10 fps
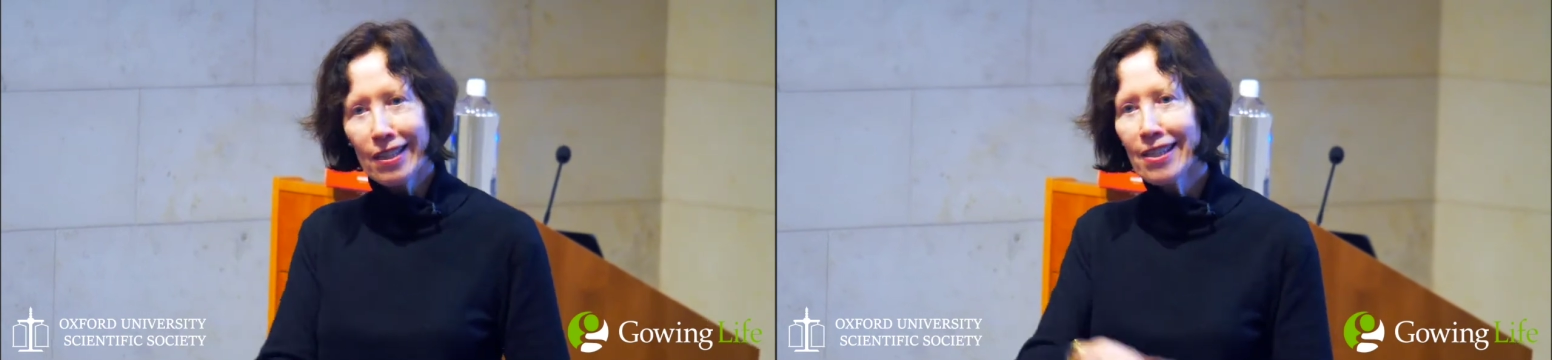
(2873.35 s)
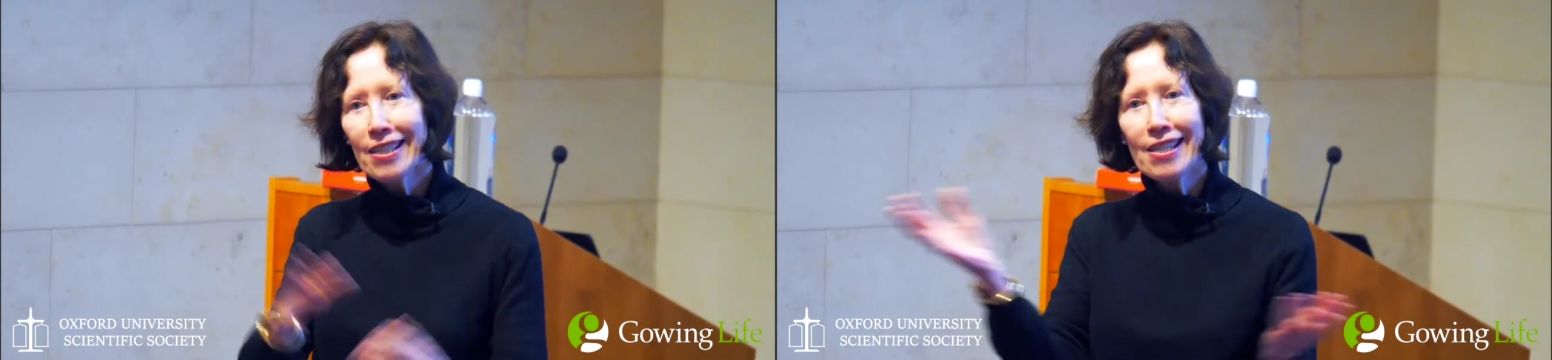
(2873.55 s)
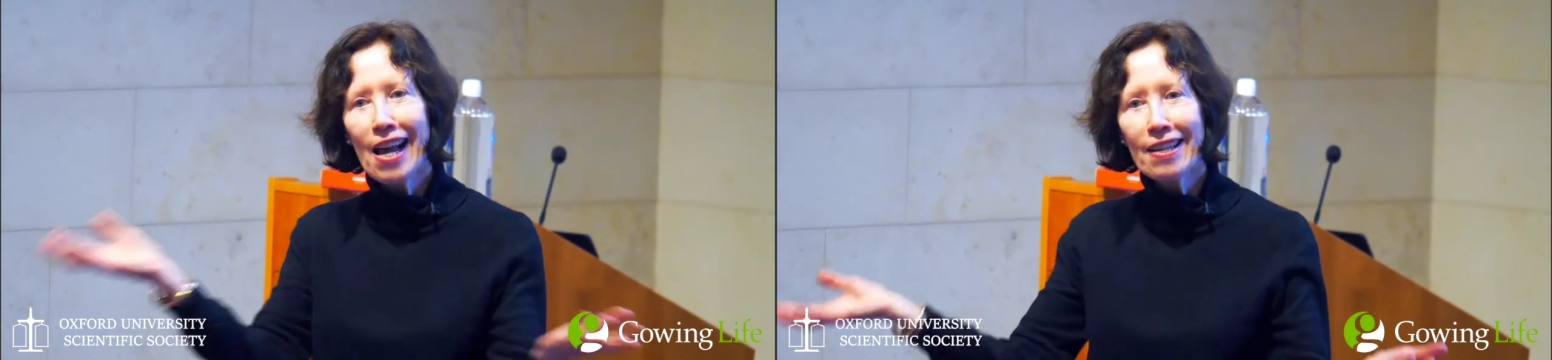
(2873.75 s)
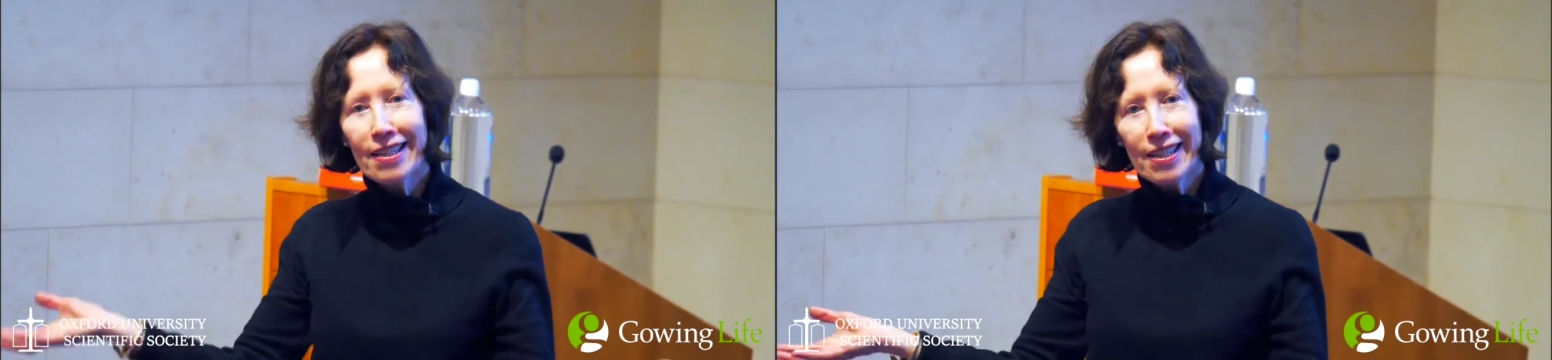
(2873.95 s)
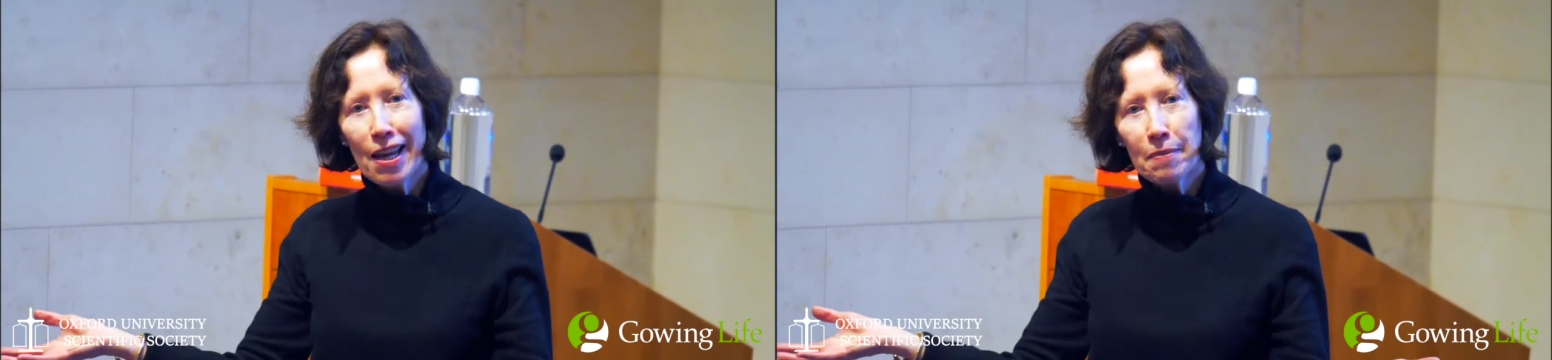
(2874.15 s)
It's exactly
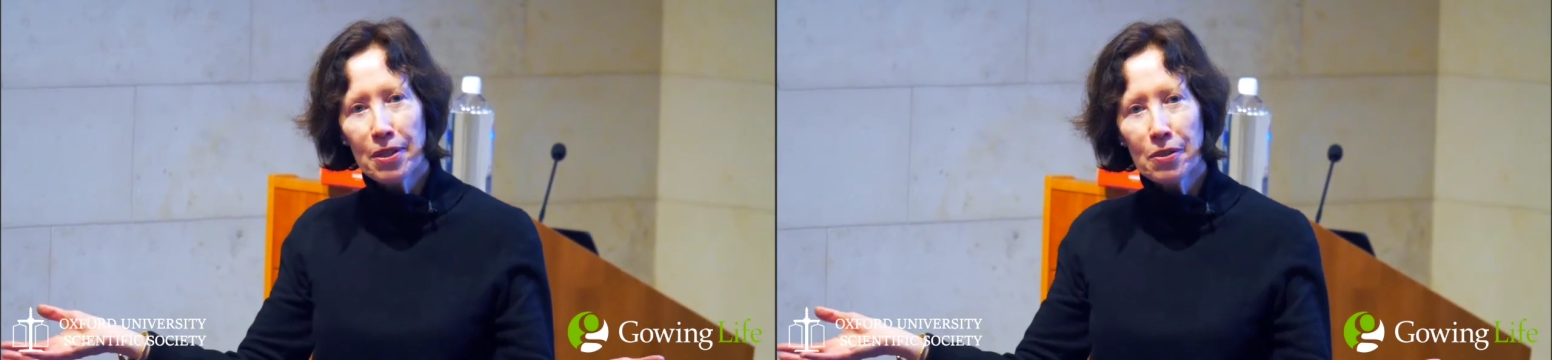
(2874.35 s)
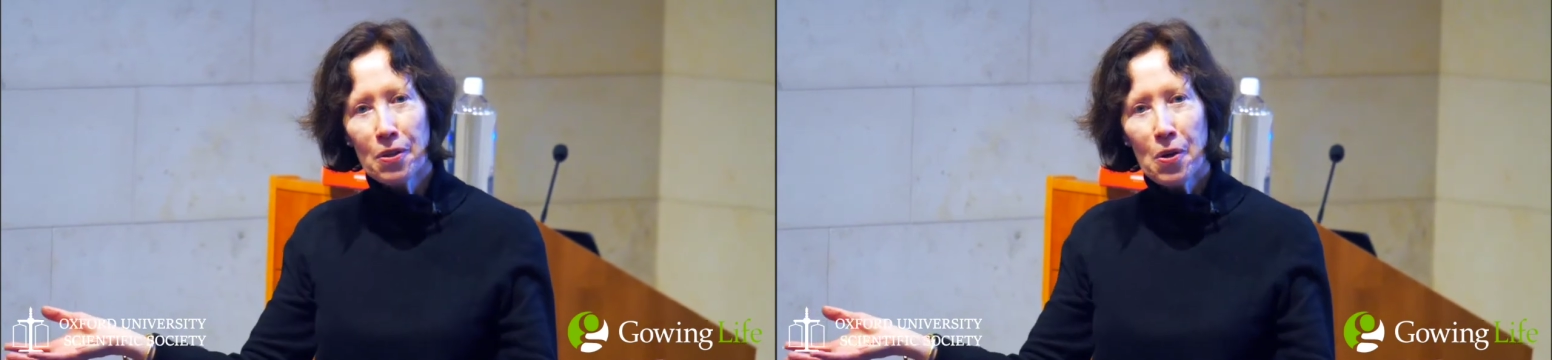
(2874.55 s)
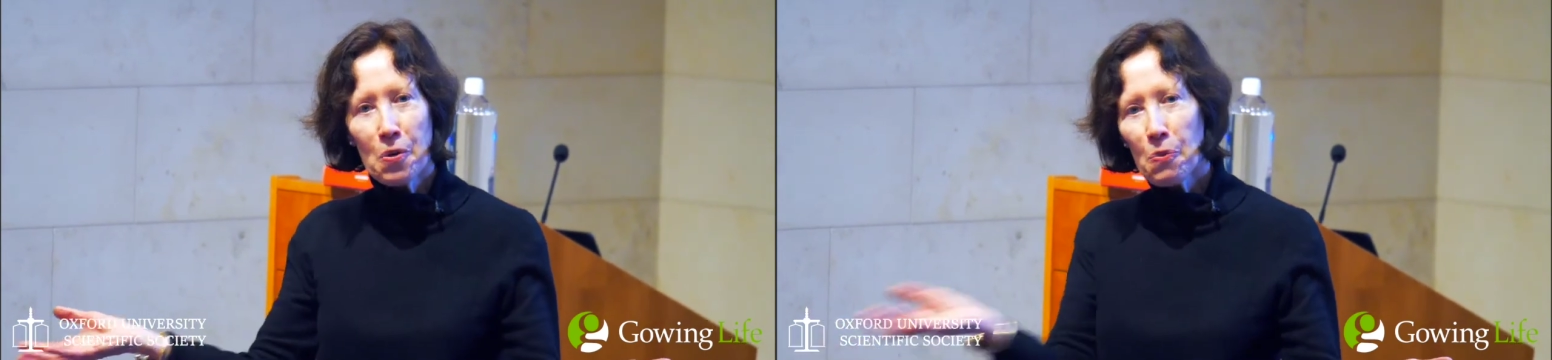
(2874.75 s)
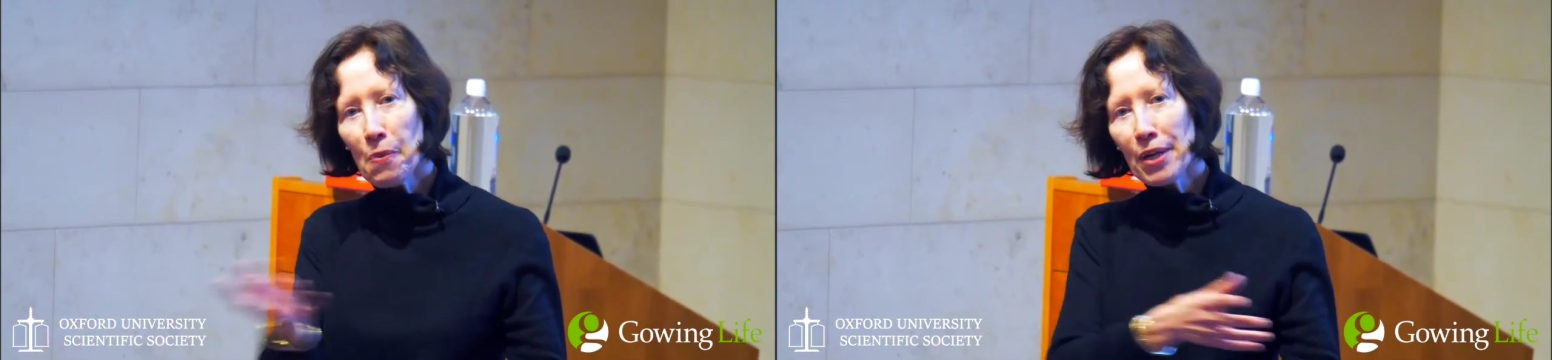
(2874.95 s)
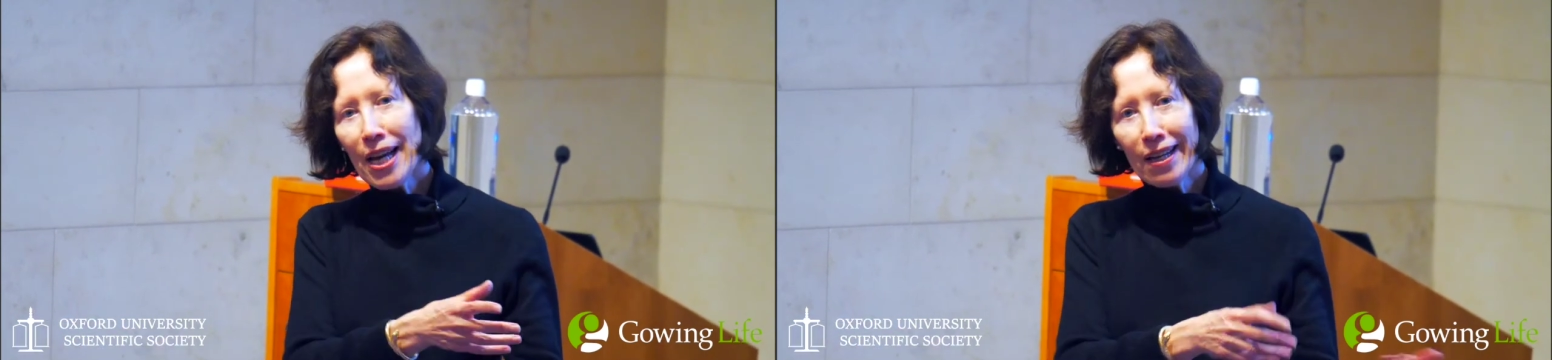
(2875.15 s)
the same as when
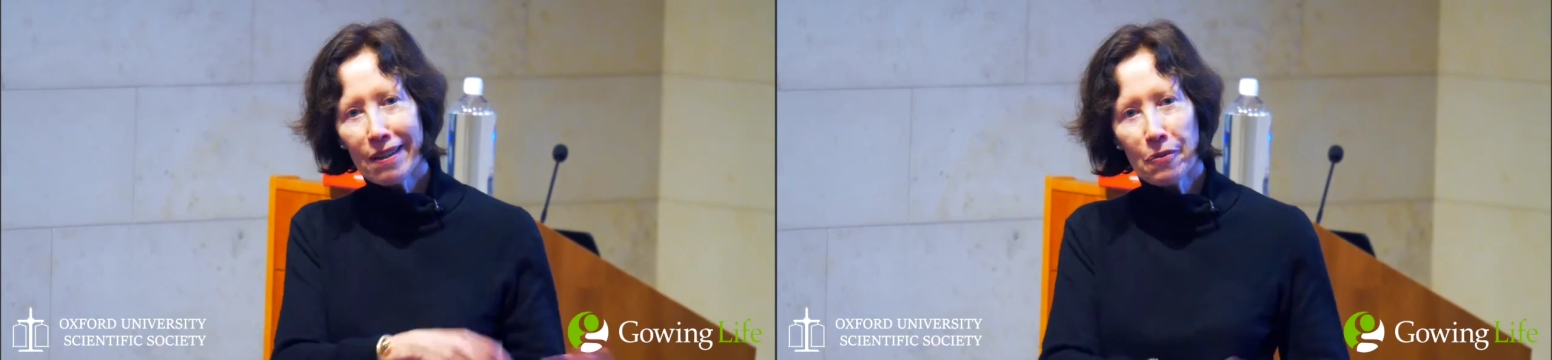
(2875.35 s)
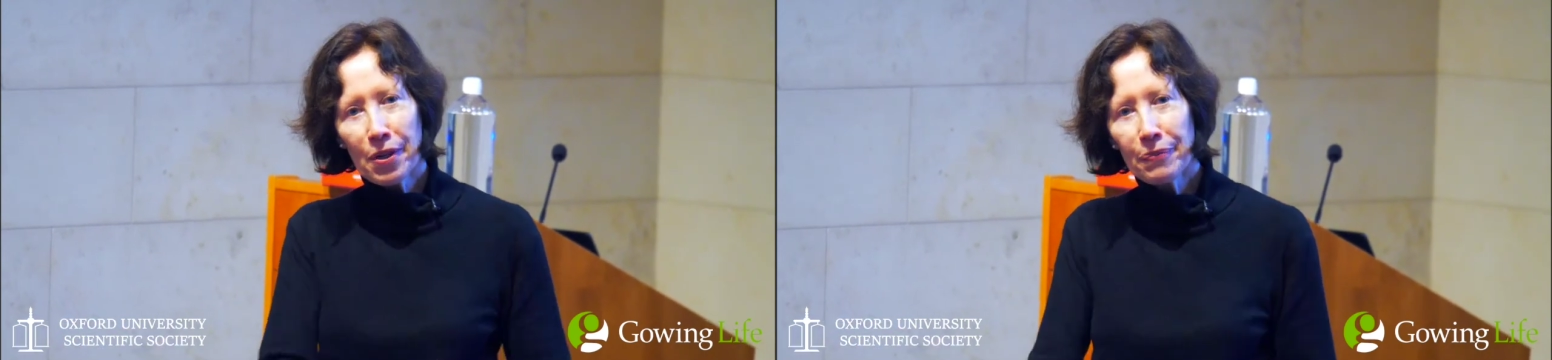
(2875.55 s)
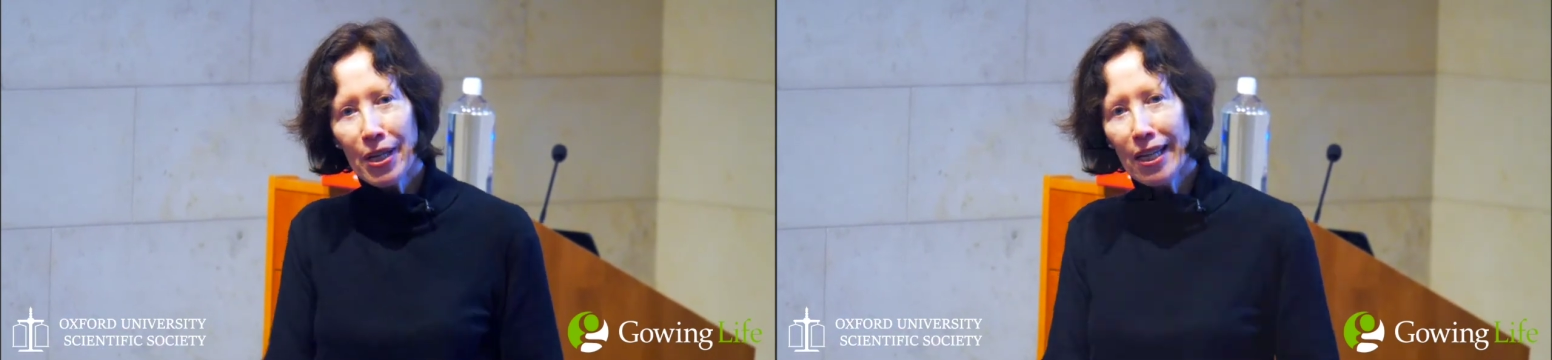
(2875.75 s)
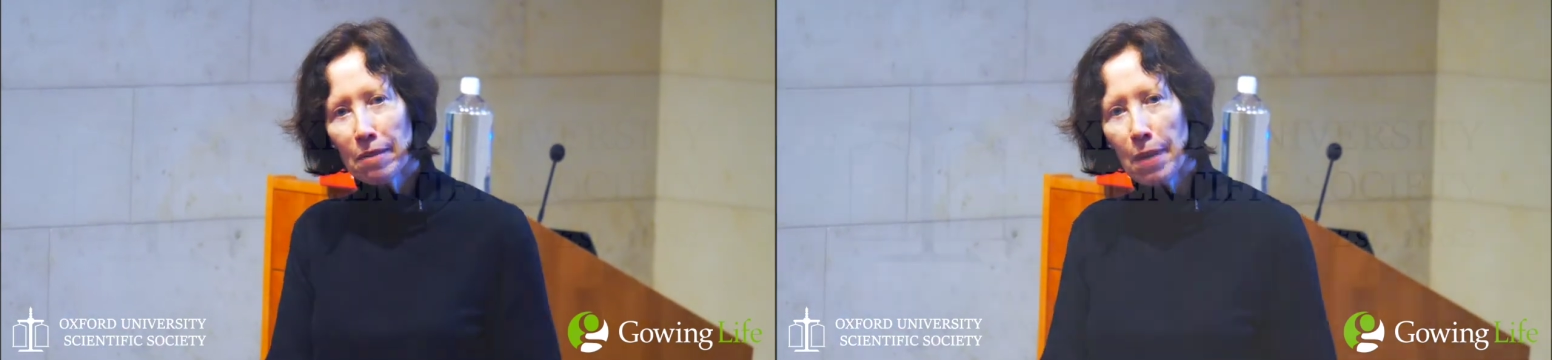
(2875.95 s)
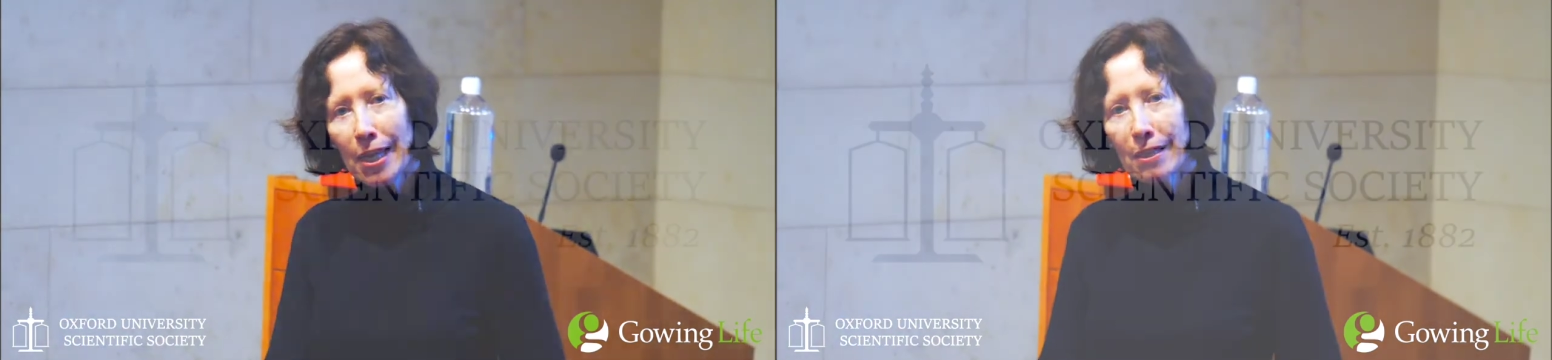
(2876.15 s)
we had it, when we had
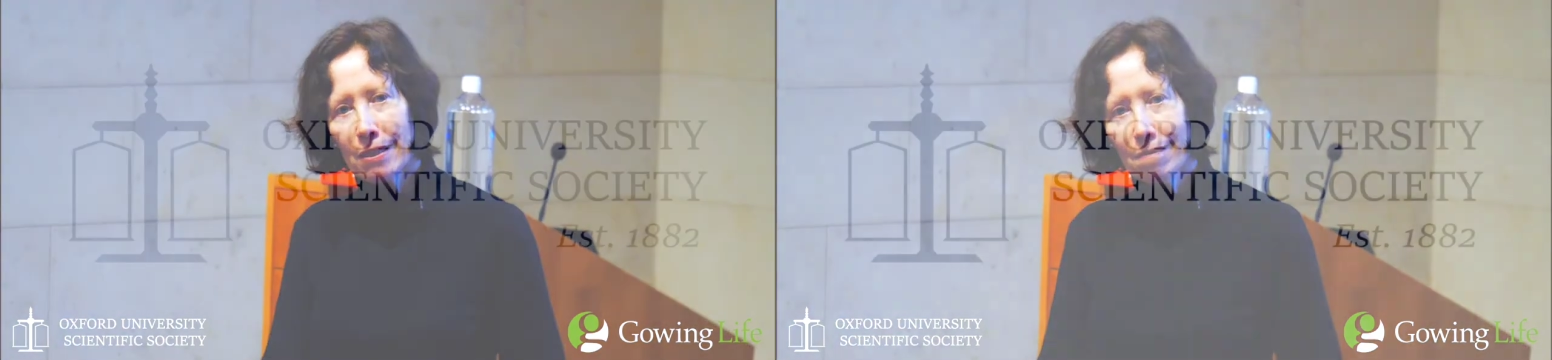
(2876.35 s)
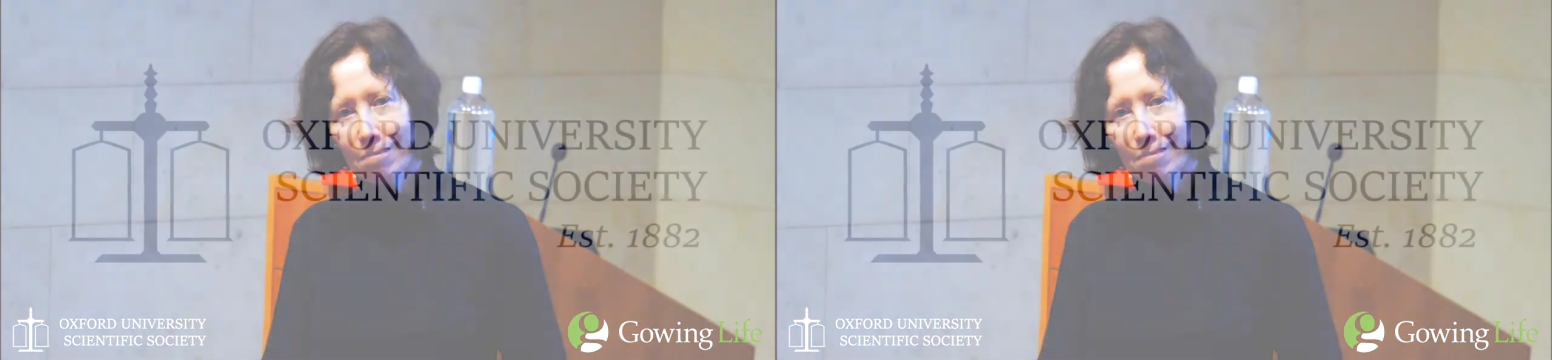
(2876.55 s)
it made.